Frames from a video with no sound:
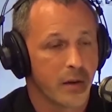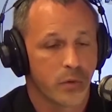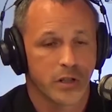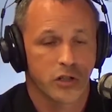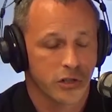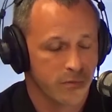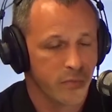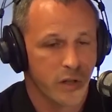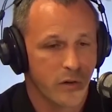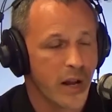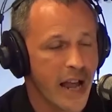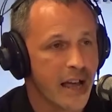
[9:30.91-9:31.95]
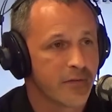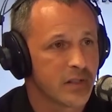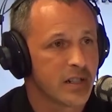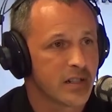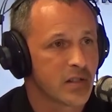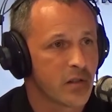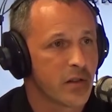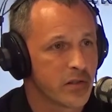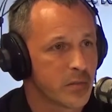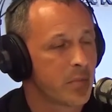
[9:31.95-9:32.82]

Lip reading: which you don't have to disclose,